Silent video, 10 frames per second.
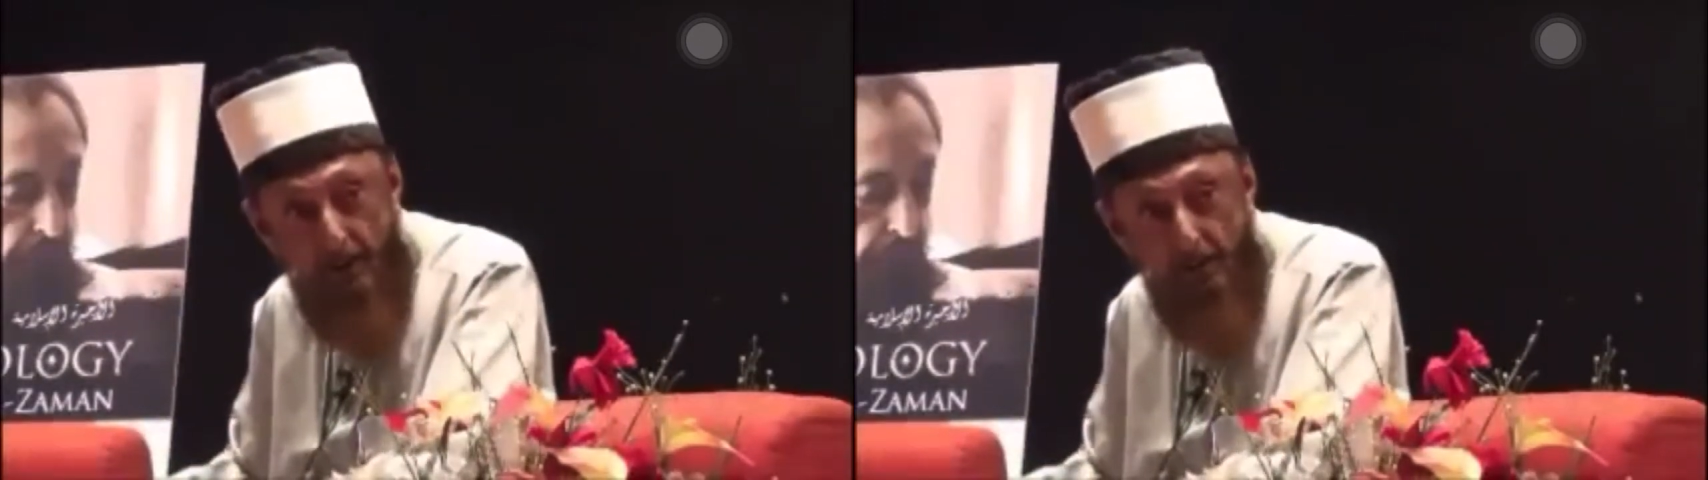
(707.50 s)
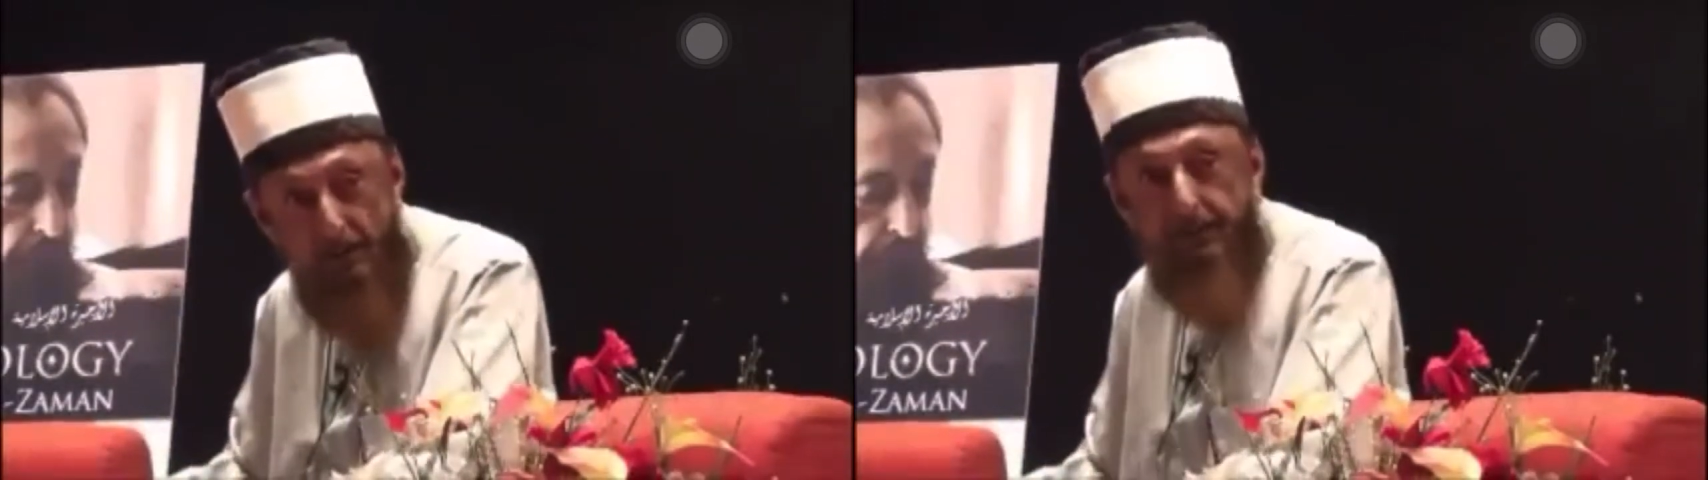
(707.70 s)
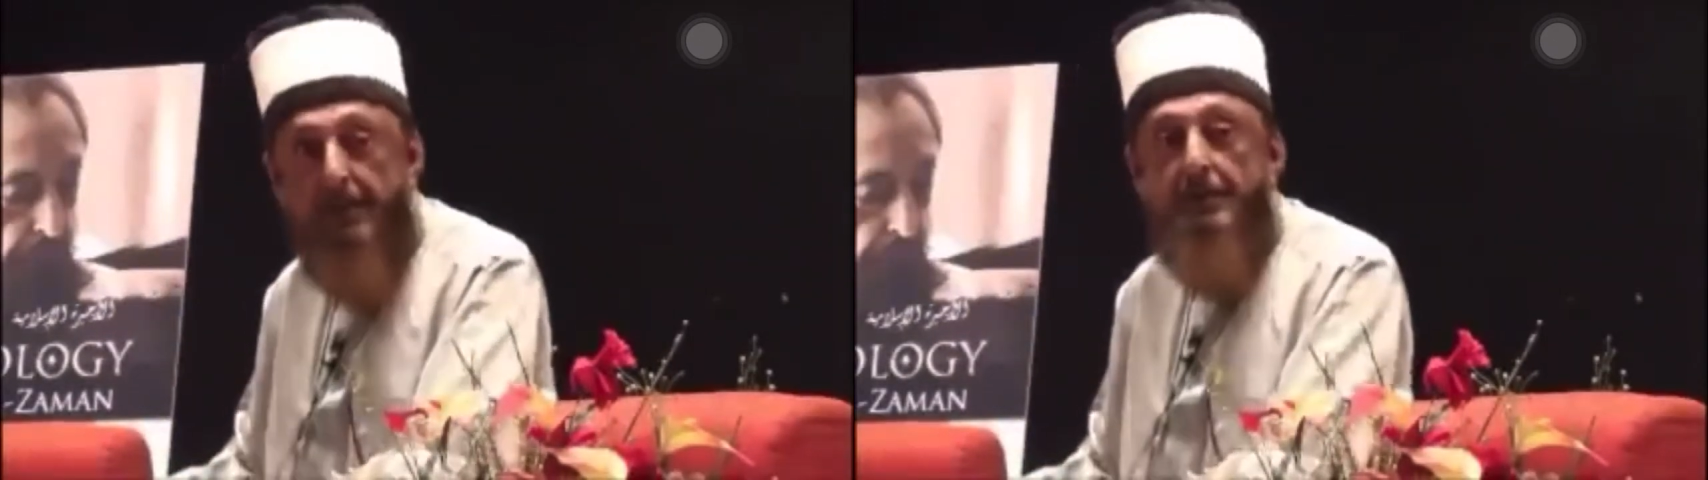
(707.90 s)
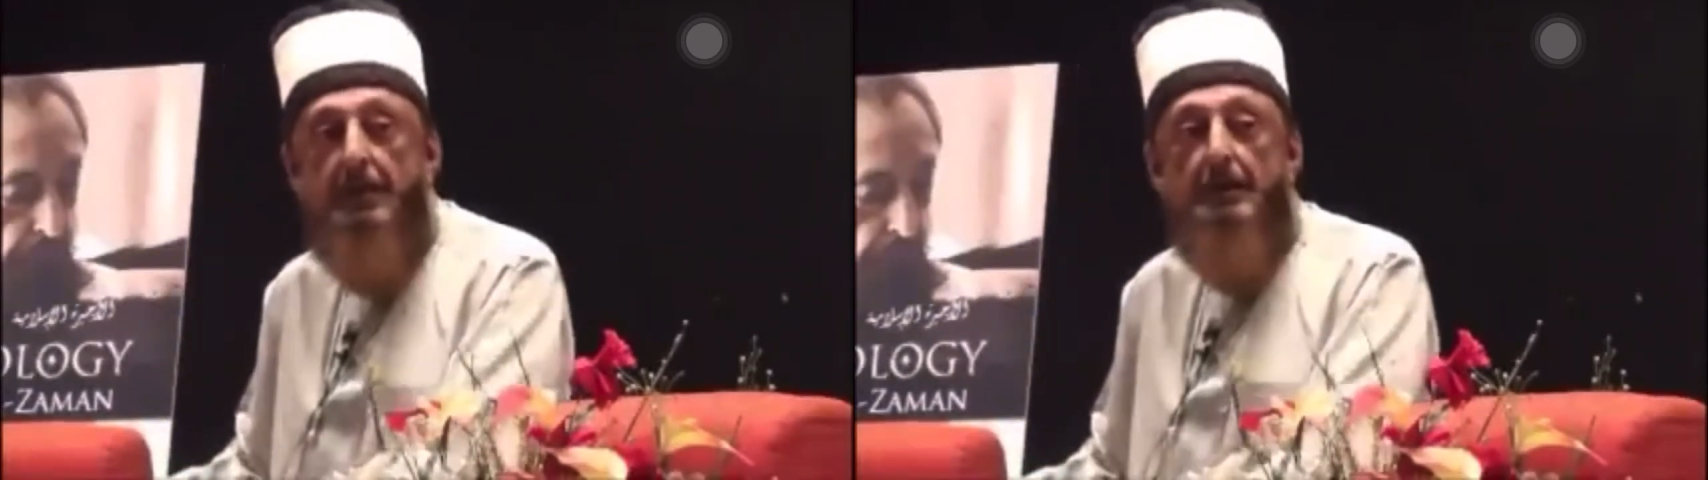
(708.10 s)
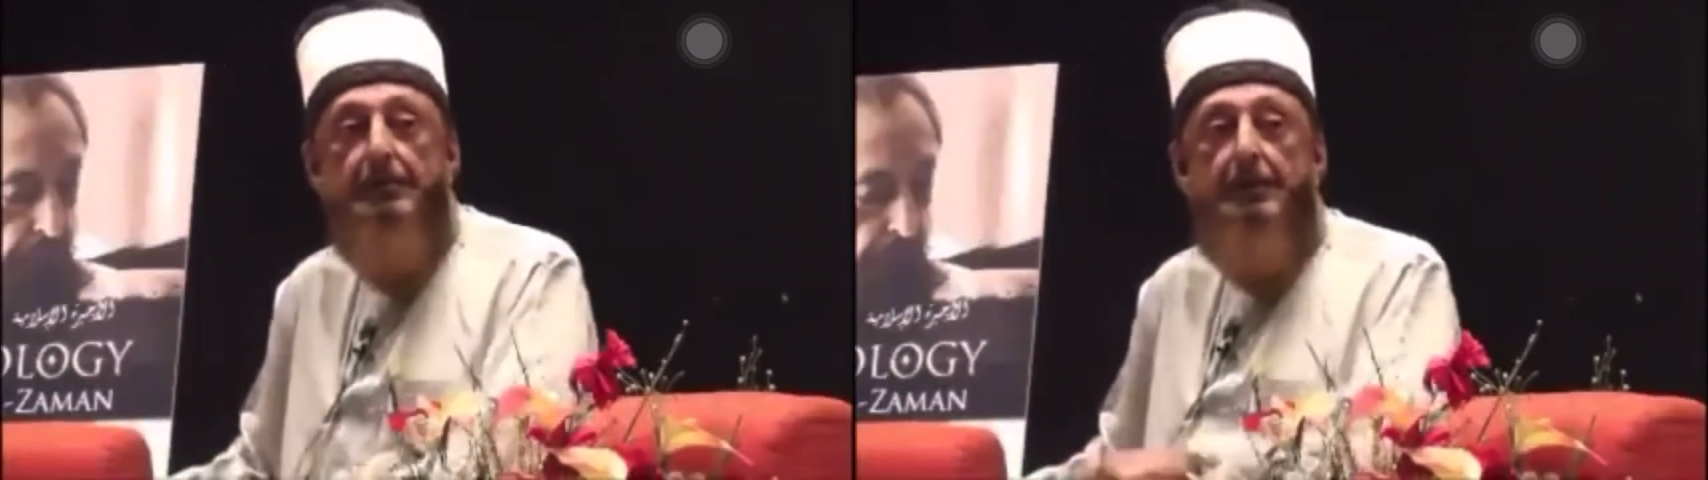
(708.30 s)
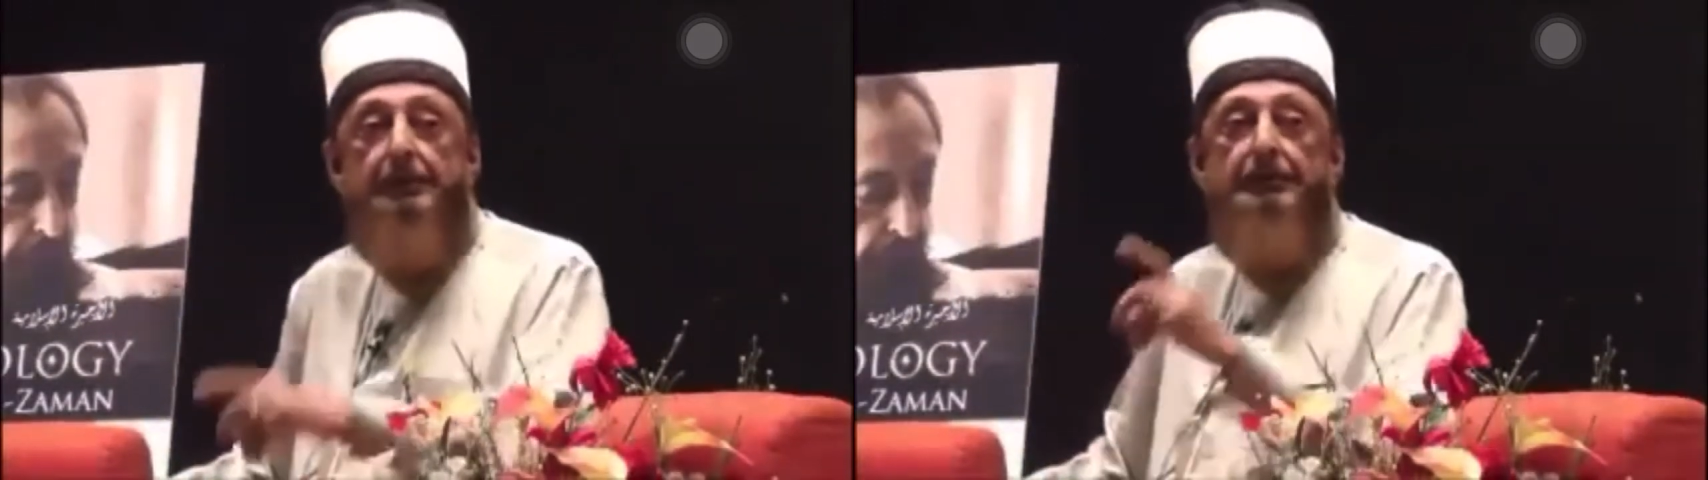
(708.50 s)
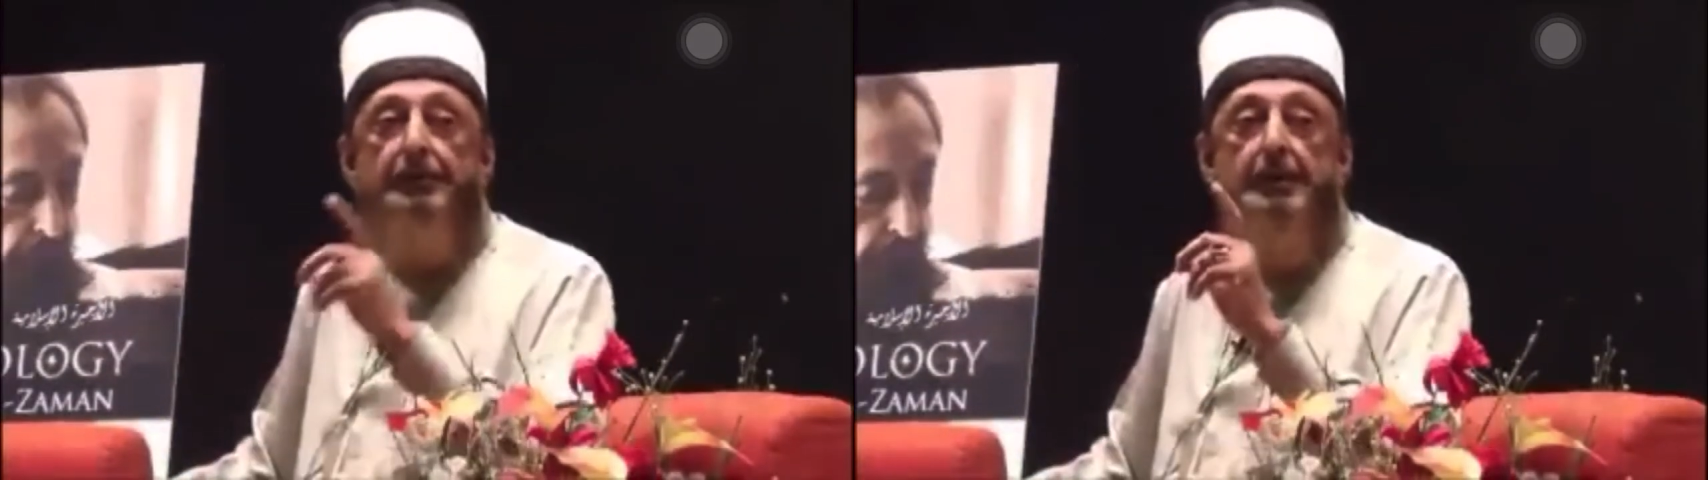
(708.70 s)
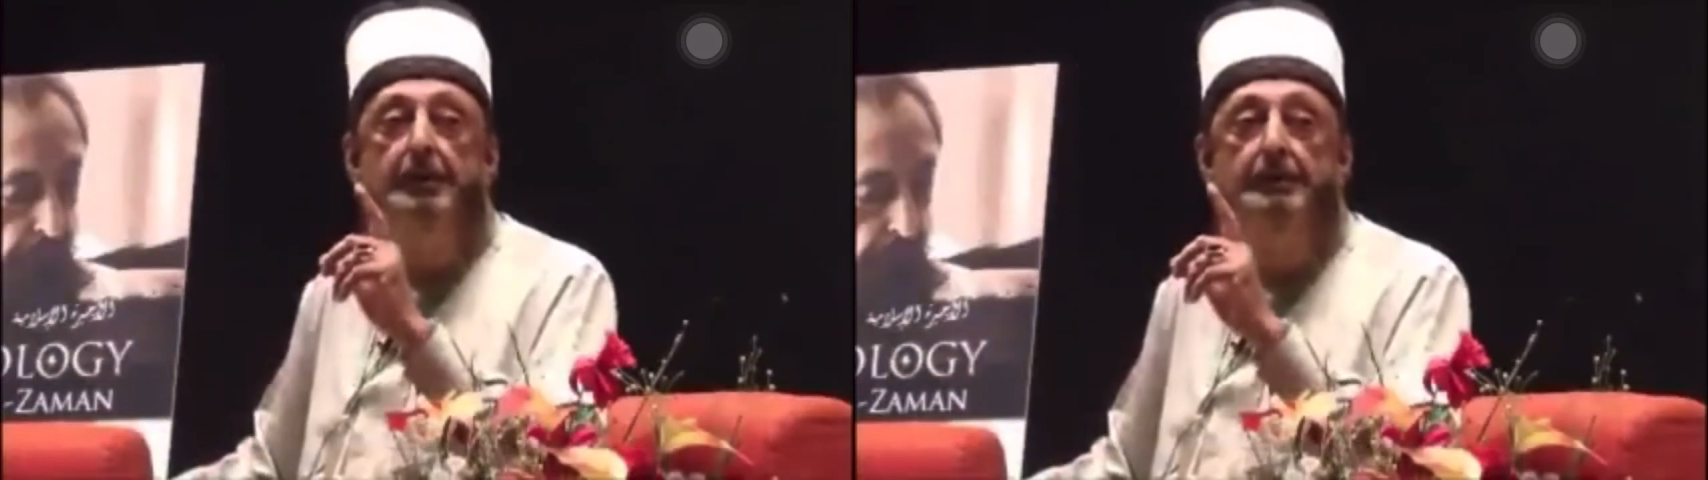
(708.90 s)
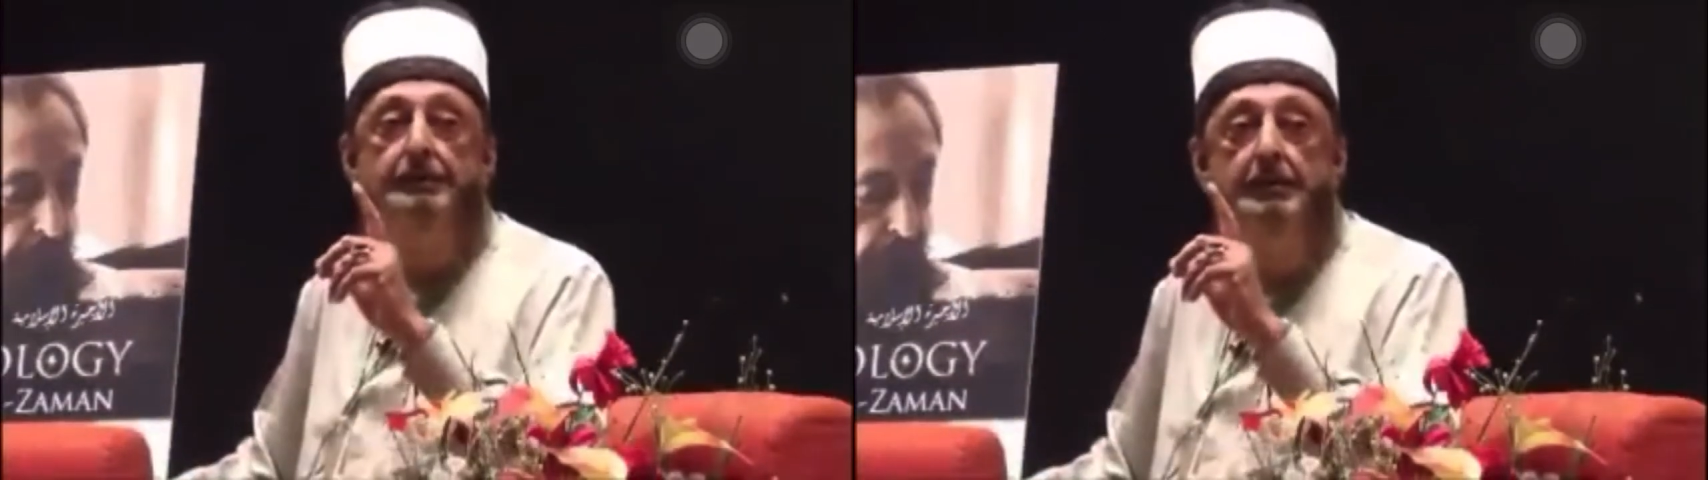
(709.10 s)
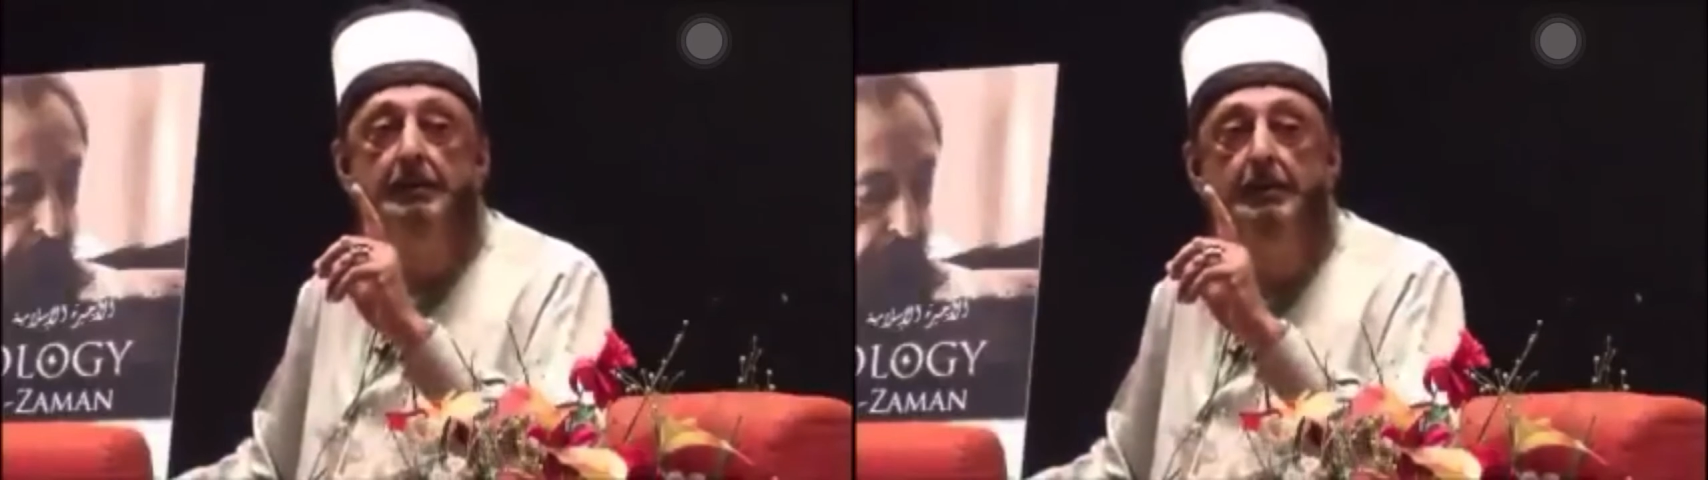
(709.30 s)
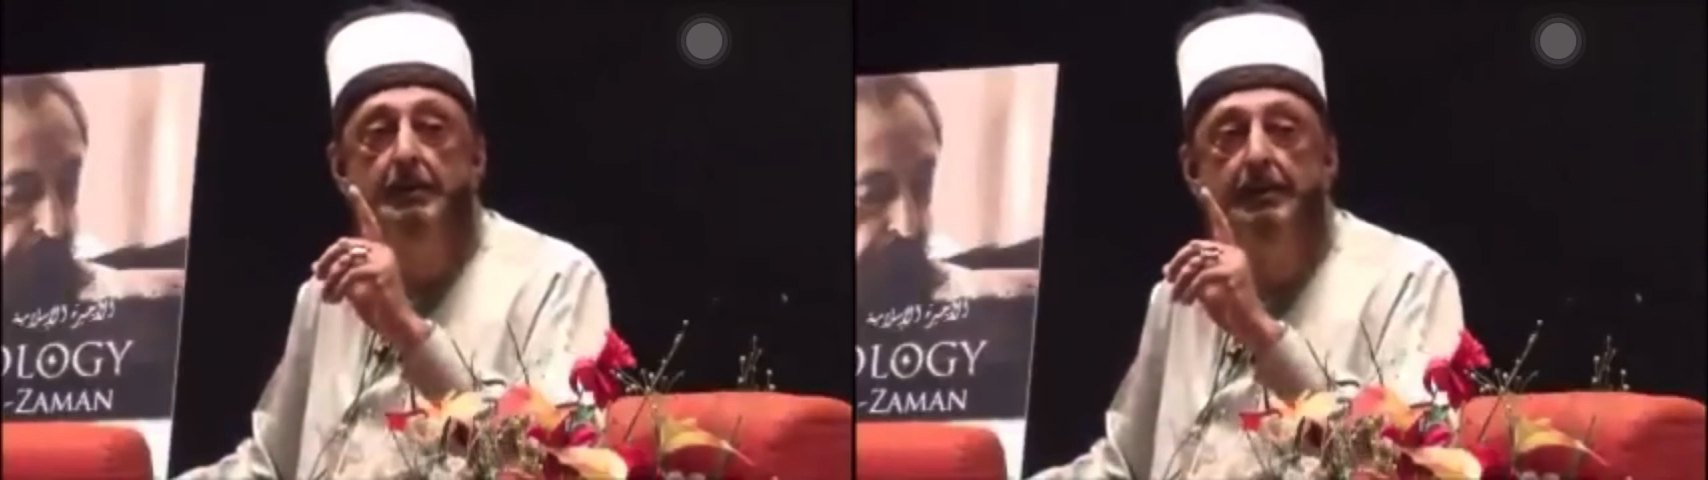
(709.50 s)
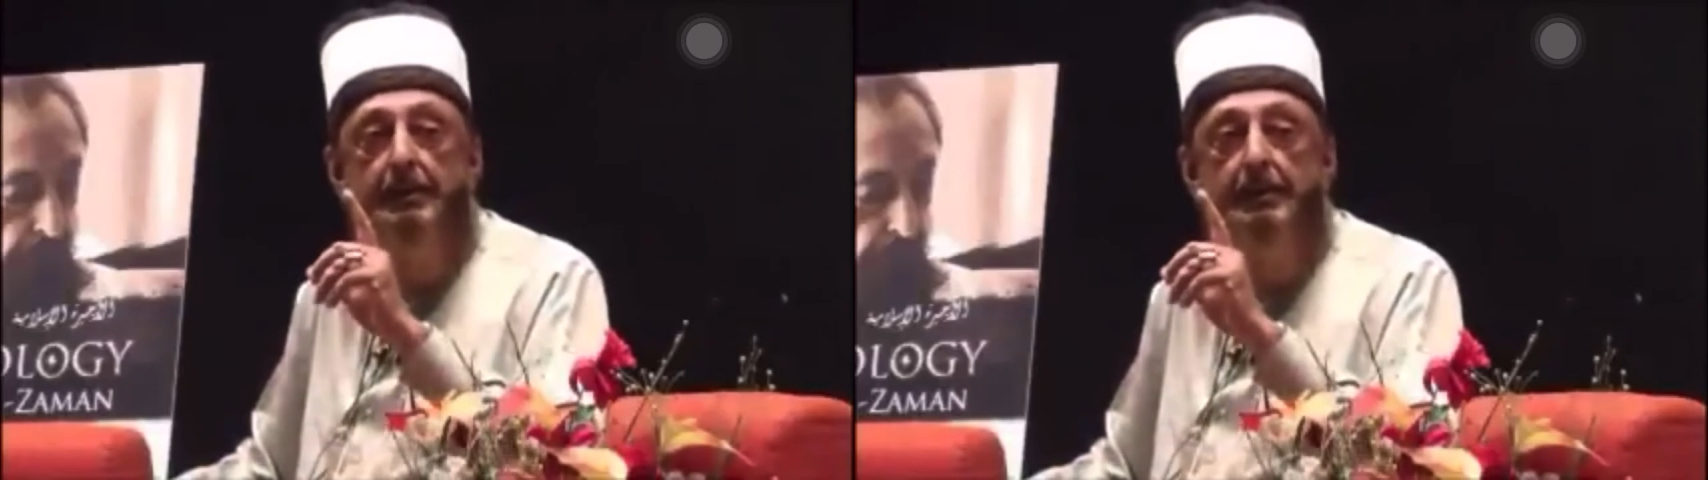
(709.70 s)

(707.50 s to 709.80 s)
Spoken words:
But then there'll be a third